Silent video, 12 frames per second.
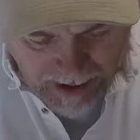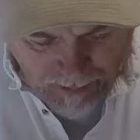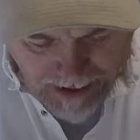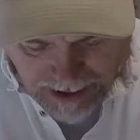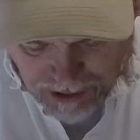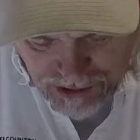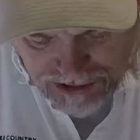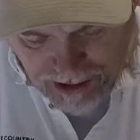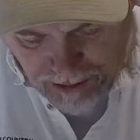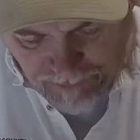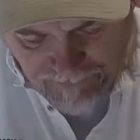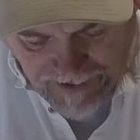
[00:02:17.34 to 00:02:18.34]
would I use the
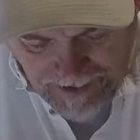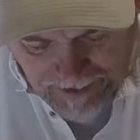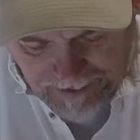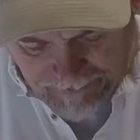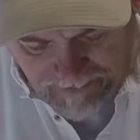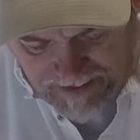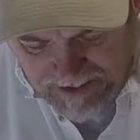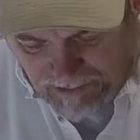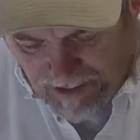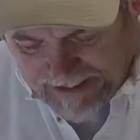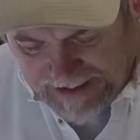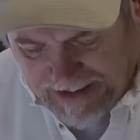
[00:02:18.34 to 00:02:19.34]
little fella?
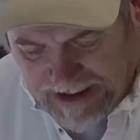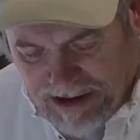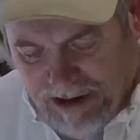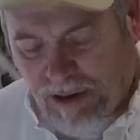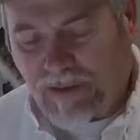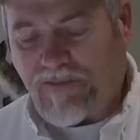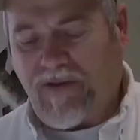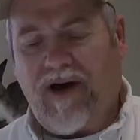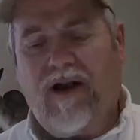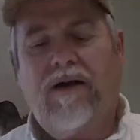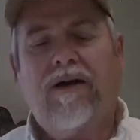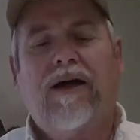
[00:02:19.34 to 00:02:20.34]
Well, I take this little
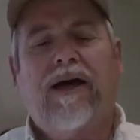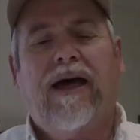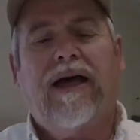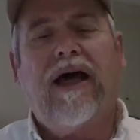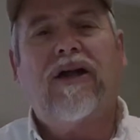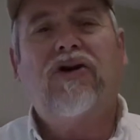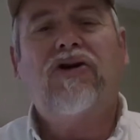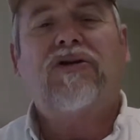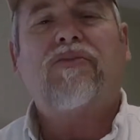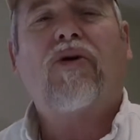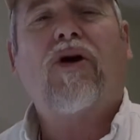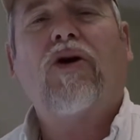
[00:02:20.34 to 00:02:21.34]
fella and I'd use
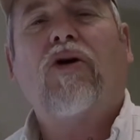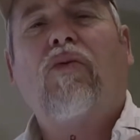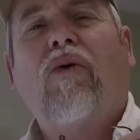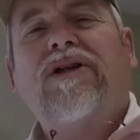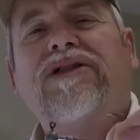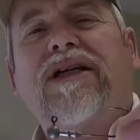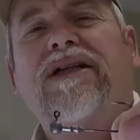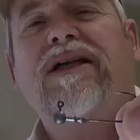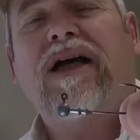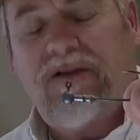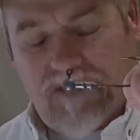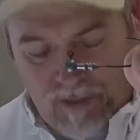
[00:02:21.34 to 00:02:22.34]
them on a little
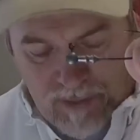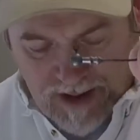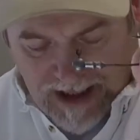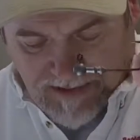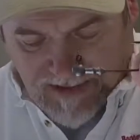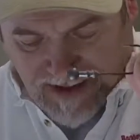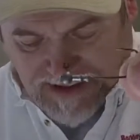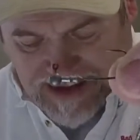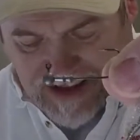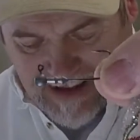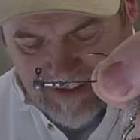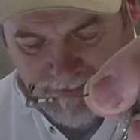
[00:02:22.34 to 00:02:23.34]
1/16 or 1/8 ounce
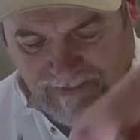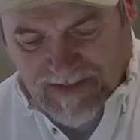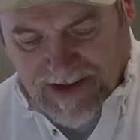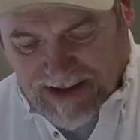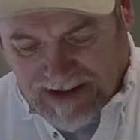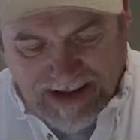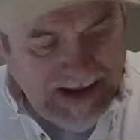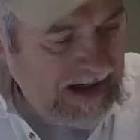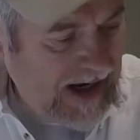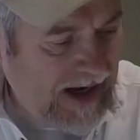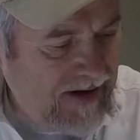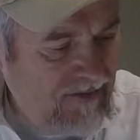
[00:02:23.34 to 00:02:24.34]
head.
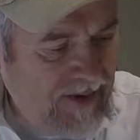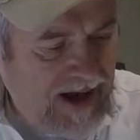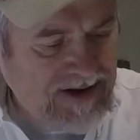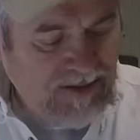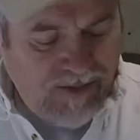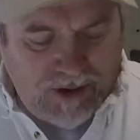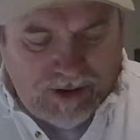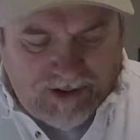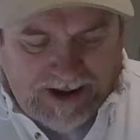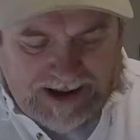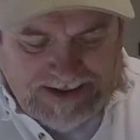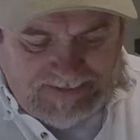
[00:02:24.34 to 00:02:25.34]
And I even have some littler
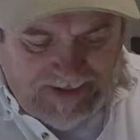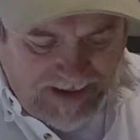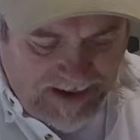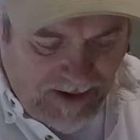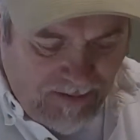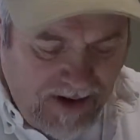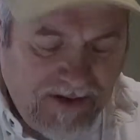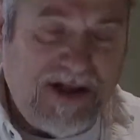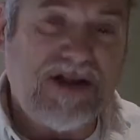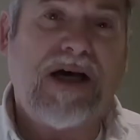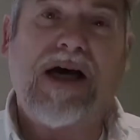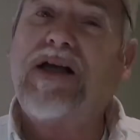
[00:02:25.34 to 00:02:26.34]
heads if I need them.
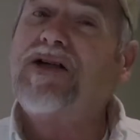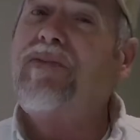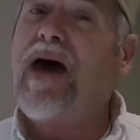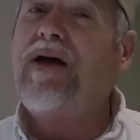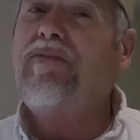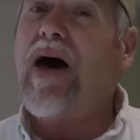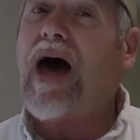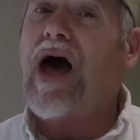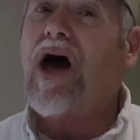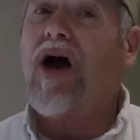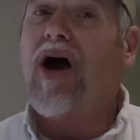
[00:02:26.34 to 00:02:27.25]
This head is made by